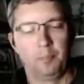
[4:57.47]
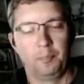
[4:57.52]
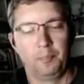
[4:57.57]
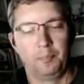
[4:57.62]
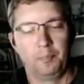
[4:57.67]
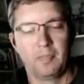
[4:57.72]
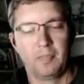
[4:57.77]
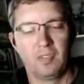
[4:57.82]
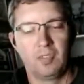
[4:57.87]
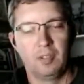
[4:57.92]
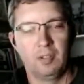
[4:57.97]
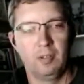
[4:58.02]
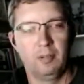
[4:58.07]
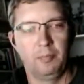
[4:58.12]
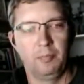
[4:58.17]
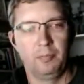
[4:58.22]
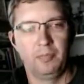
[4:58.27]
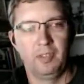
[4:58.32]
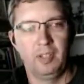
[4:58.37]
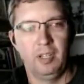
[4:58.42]
So
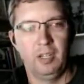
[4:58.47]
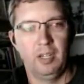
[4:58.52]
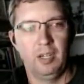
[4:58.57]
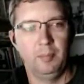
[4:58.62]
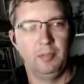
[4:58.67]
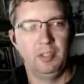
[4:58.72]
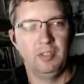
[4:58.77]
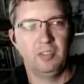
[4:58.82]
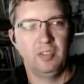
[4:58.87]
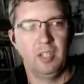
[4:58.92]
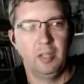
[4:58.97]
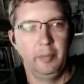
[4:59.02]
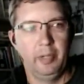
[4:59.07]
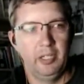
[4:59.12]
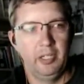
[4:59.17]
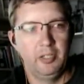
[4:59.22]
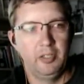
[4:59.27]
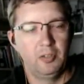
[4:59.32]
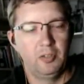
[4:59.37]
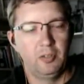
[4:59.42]
yeah, I'm the same age
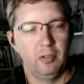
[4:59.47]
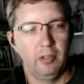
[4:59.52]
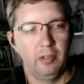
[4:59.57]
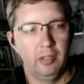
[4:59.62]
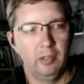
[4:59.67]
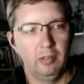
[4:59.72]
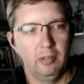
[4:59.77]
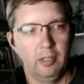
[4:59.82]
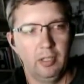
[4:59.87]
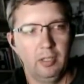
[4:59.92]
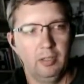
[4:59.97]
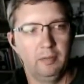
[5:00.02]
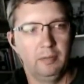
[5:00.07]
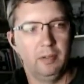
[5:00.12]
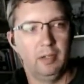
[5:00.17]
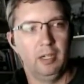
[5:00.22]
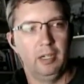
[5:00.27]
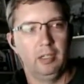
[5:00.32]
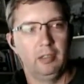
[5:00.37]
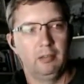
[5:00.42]
as Doyle, and if
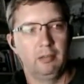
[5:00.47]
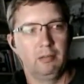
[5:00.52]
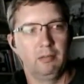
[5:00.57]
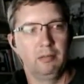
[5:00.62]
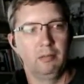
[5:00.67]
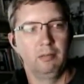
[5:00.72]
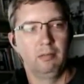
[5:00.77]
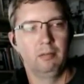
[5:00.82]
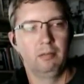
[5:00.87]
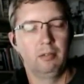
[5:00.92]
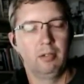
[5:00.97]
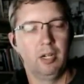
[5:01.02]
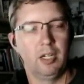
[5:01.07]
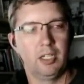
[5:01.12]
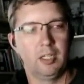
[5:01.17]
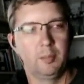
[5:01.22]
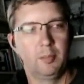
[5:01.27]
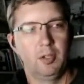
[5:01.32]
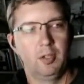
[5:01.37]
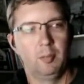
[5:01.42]
I cracked a
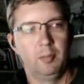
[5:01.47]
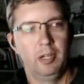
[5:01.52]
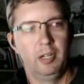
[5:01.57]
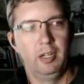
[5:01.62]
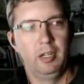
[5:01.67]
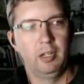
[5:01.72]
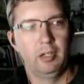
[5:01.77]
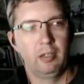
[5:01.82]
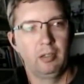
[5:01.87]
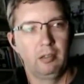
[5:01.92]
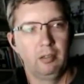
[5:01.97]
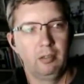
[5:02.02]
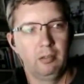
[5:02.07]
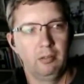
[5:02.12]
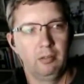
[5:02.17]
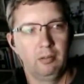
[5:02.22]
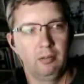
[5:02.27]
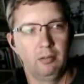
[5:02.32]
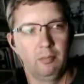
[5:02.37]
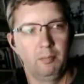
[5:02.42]
bone in my neck,
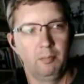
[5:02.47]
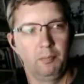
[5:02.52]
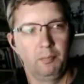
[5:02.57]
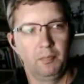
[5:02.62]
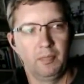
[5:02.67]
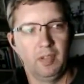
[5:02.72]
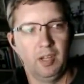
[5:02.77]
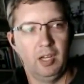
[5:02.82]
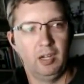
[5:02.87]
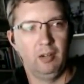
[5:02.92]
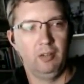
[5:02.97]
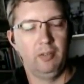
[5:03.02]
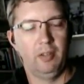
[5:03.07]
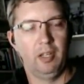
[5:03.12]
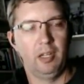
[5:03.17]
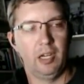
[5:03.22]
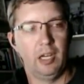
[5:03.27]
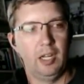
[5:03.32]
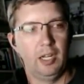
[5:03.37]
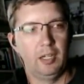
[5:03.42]
I don't think
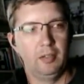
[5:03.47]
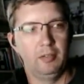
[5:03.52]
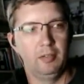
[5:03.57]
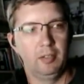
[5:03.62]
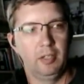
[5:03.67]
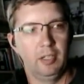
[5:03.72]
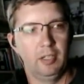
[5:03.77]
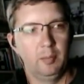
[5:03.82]
I'd ever get to play